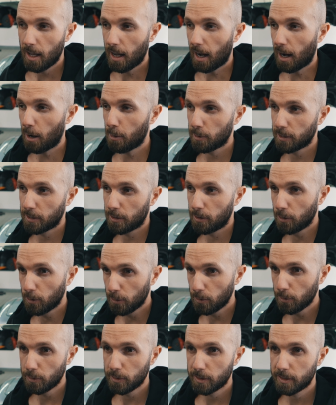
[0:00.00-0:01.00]
I would
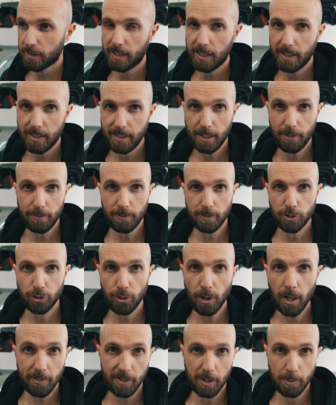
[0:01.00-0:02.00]
lose the different
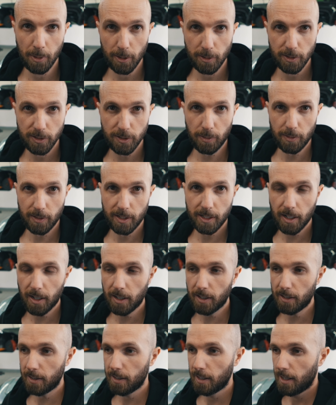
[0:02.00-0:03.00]
driving modes on the
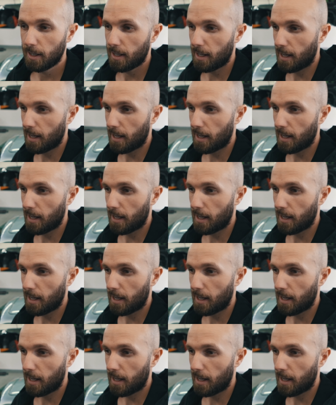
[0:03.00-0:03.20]
car.